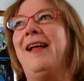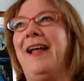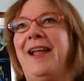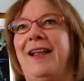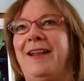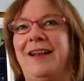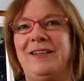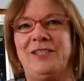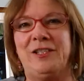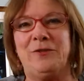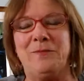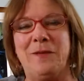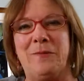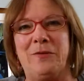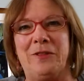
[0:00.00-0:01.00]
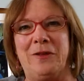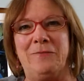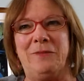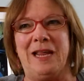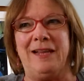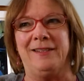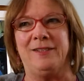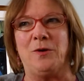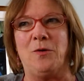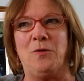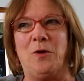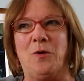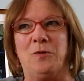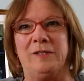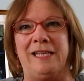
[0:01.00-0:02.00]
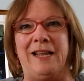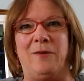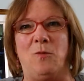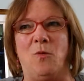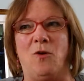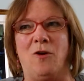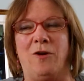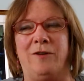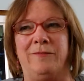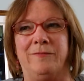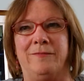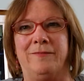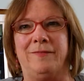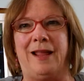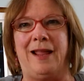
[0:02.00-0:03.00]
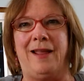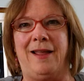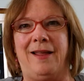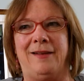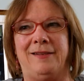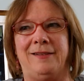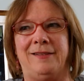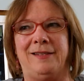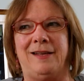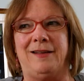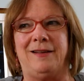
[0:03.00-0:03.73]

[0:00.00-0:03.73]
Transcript: And I just remember them being so cozy and warm, and